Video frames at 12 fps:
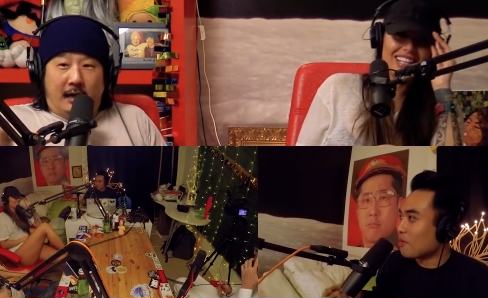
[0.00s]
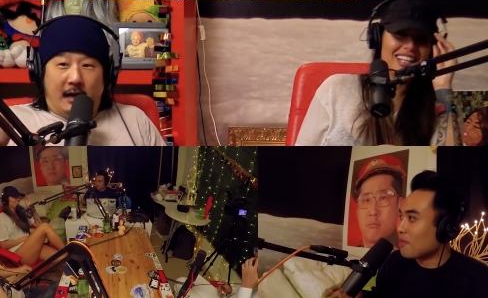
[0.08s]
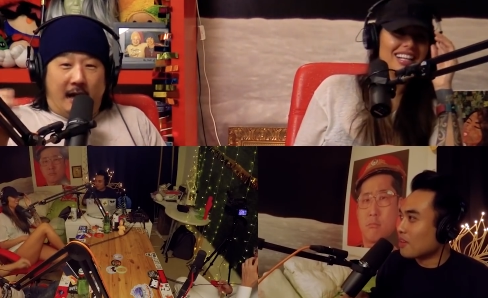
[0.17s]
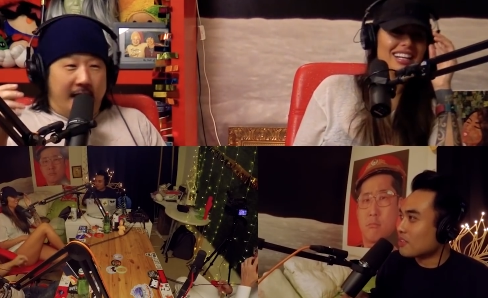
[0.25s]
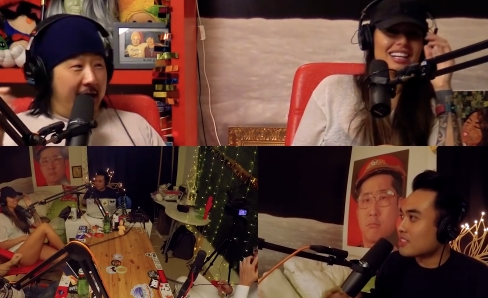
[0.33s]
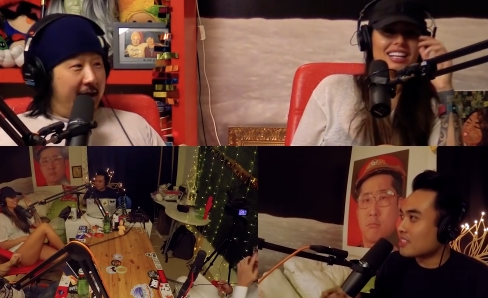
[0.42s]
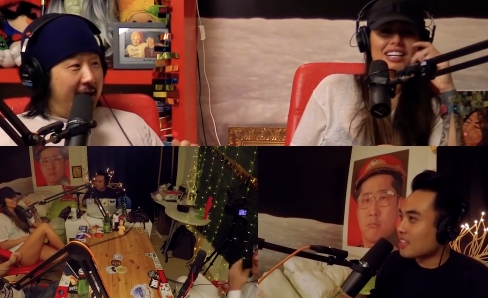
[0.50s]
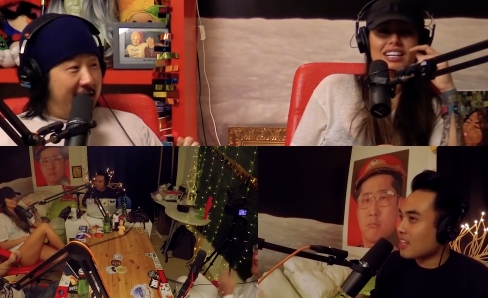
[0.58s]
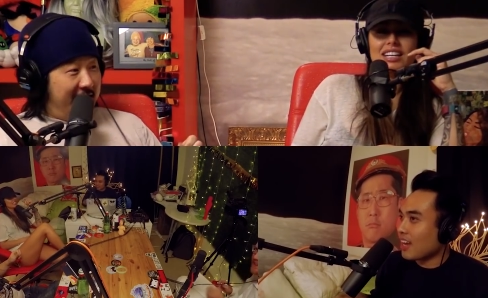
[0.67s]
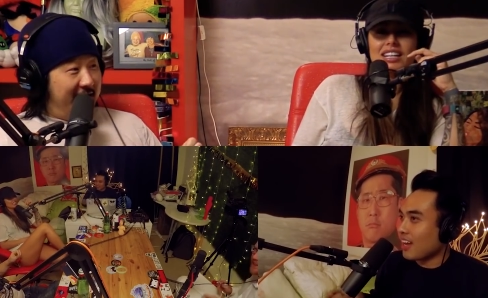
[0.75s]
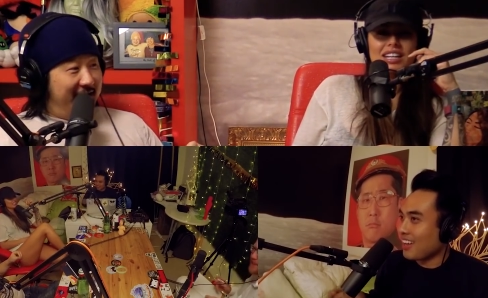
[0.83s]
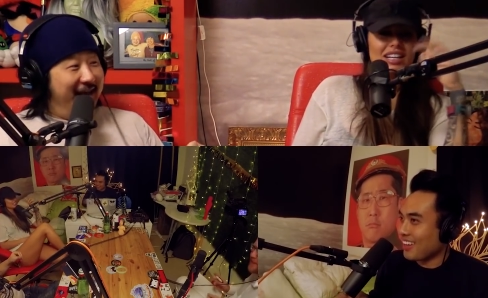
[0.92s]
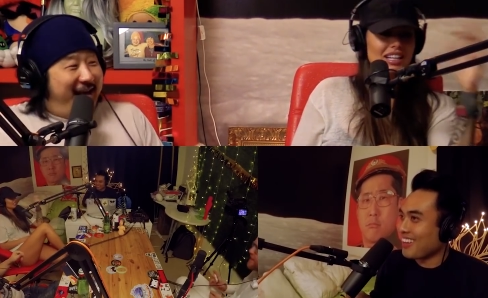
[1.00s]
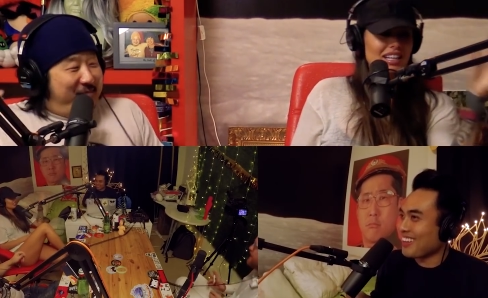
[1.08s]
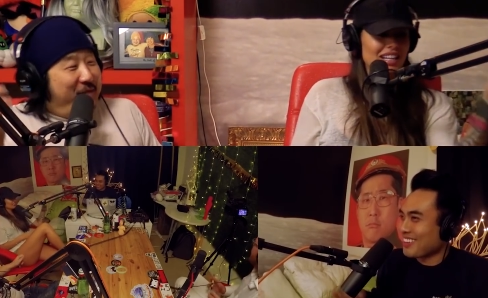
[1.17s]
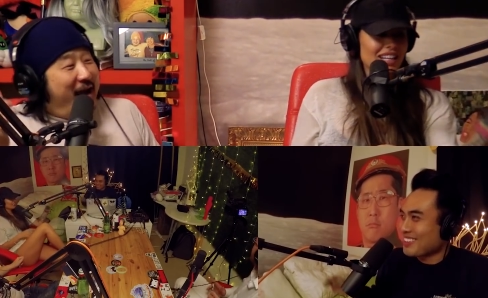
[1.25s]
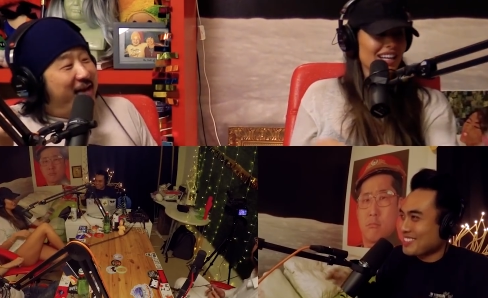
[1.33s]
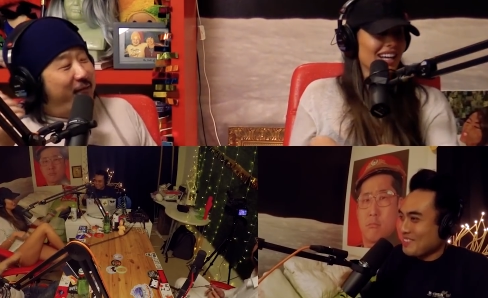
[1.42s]
Speaker 1: Yeah, yeah, yeah, yeah, yeah, yeah.
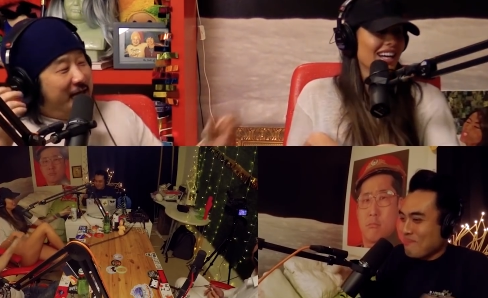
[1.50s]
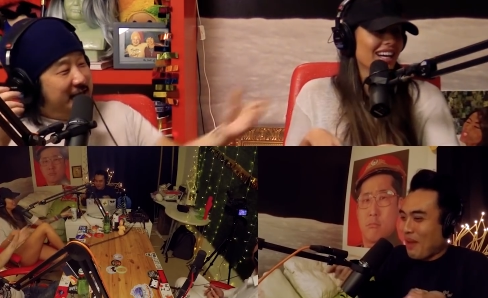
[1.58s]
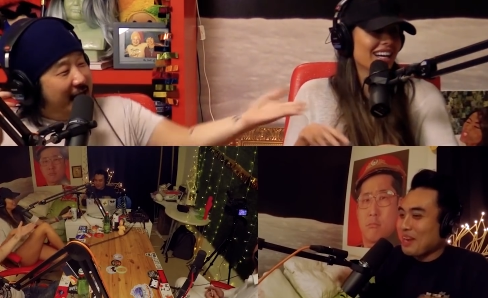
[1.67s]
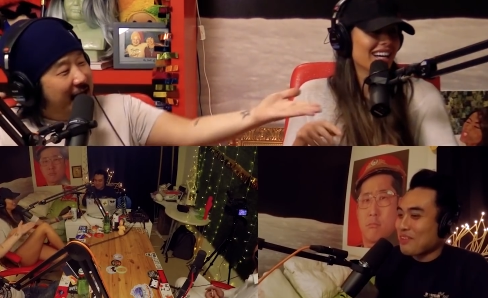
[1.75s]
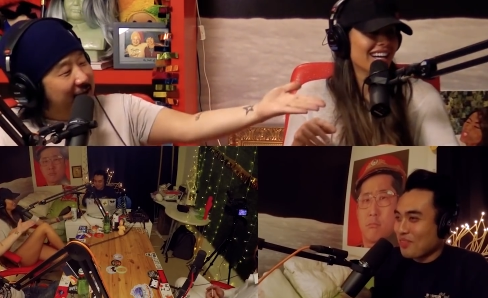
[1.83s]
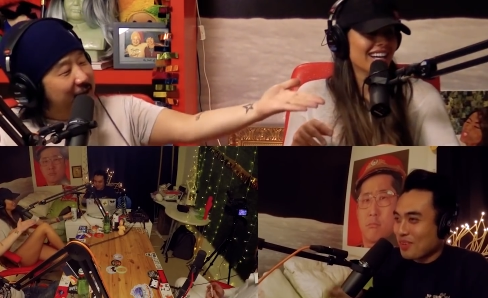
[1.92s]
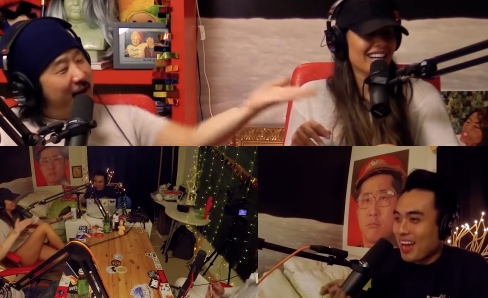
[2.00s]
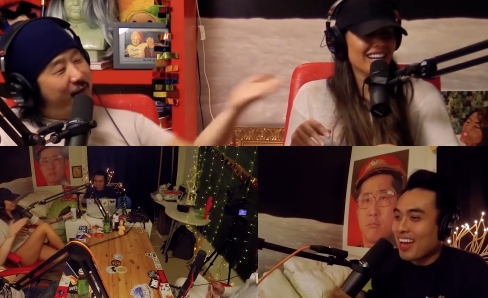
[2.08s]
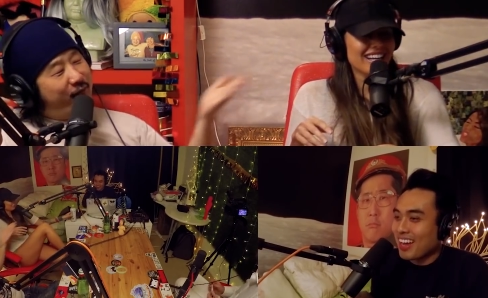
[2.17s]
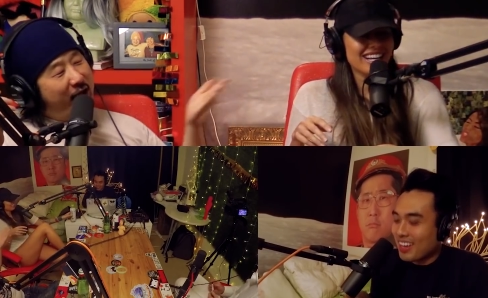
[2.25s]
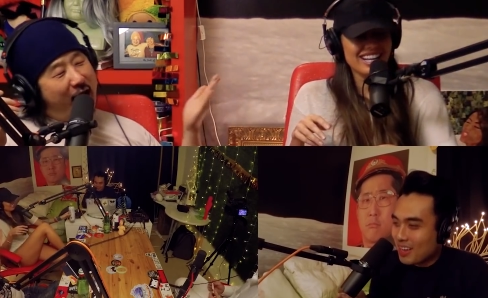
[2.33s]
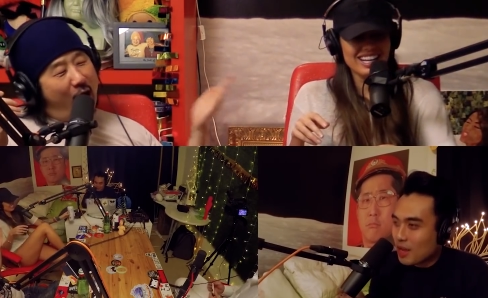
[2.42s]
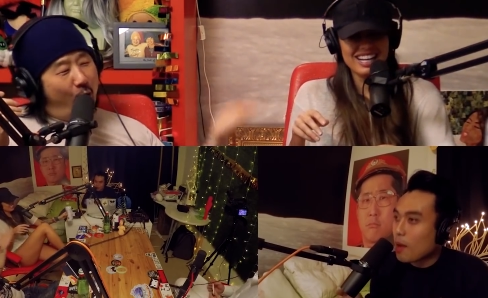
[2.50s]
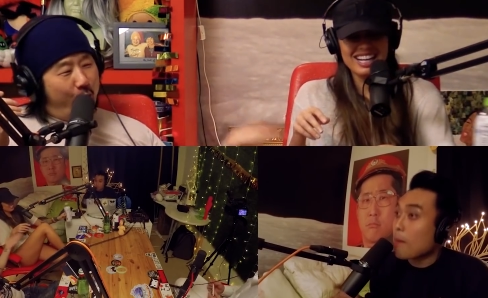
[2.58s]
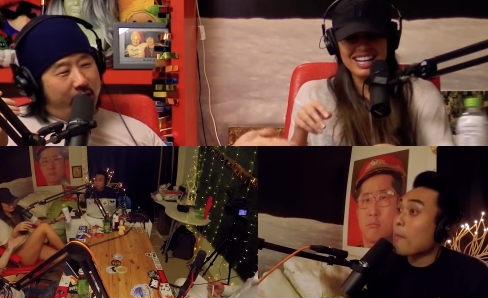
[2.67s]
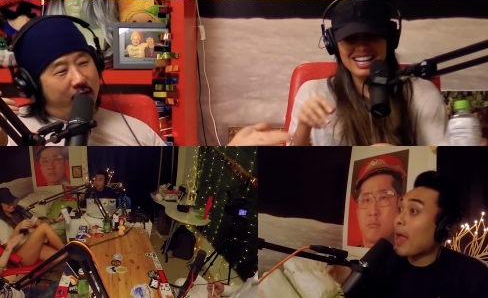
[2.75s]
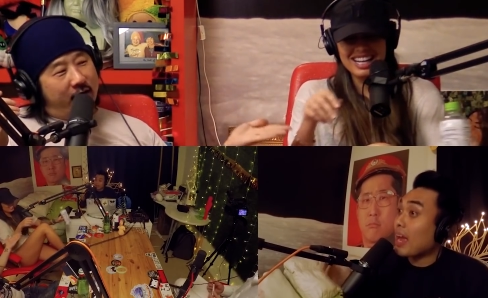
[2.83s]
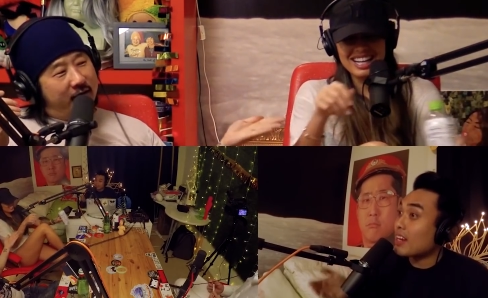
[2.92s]
Panning, exactly. Panning for, yeah, yeah.
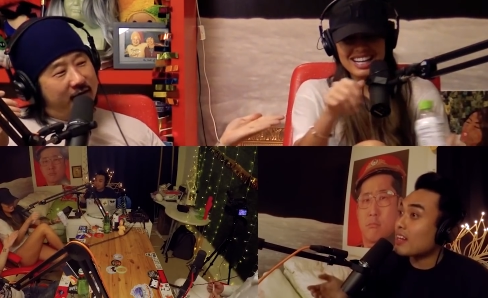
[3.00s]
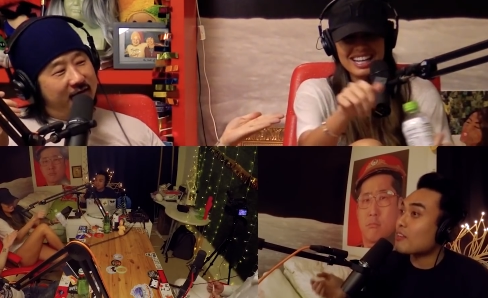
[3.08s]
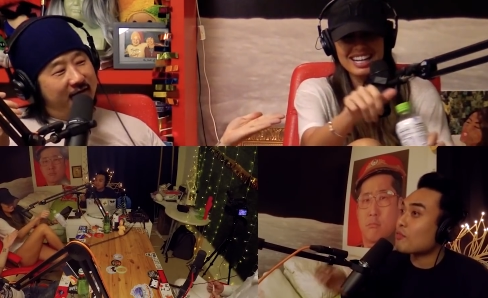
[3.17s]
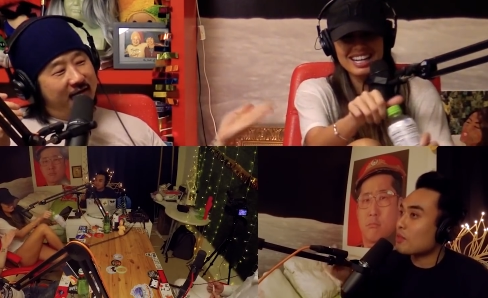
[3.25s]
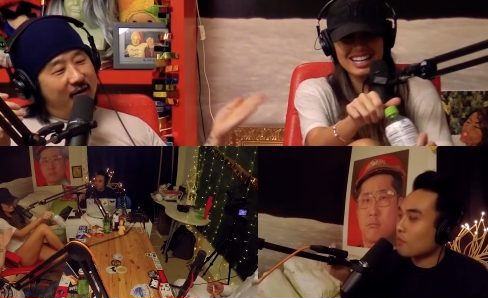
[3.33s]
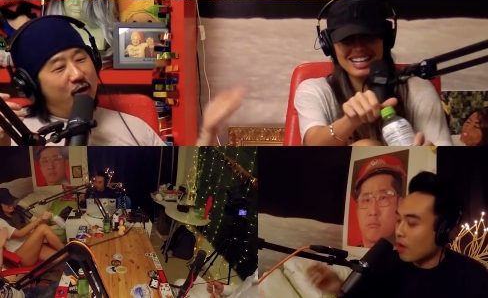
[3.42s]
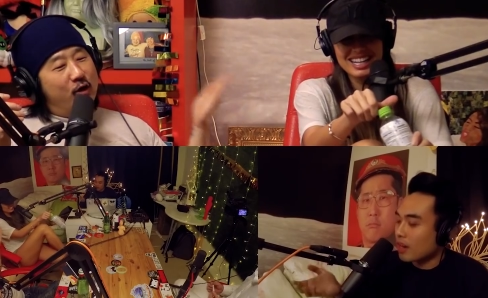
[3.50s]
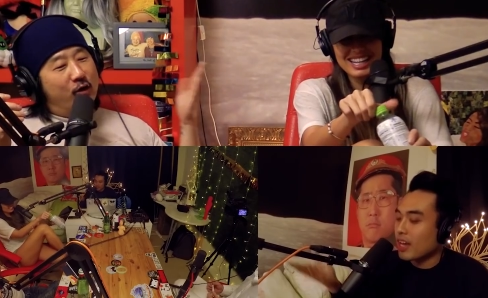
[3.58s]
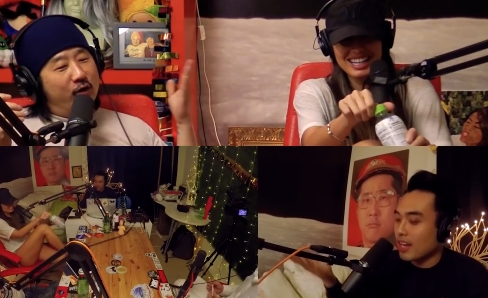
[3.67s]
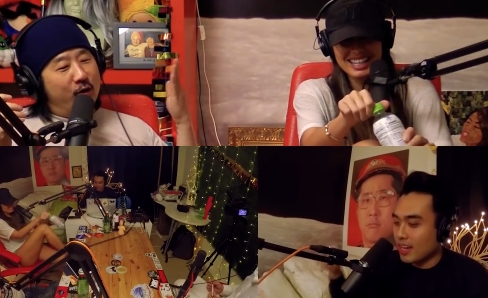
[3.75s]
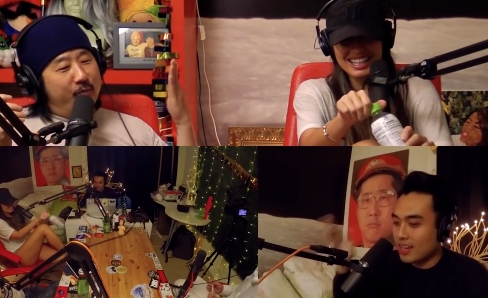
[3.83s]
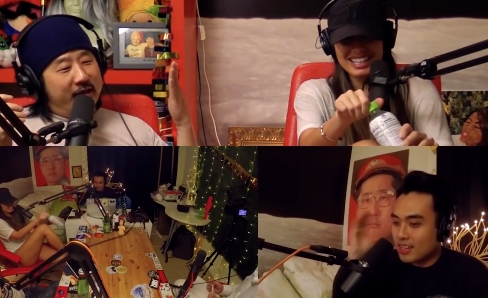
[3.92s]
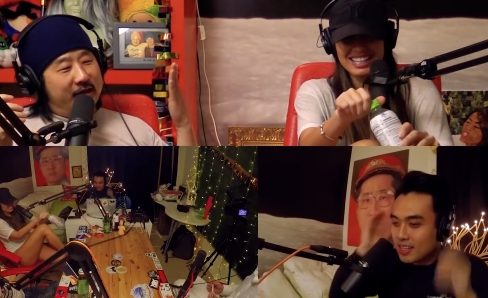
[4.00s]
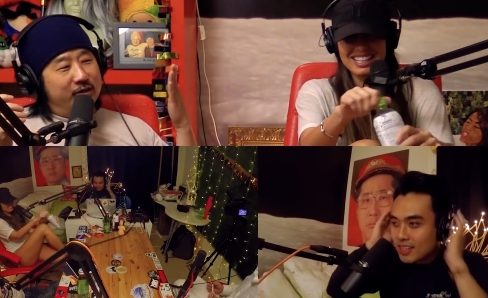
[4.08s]
Very good. Panning for the rock. You're, yeah, you're yeah. being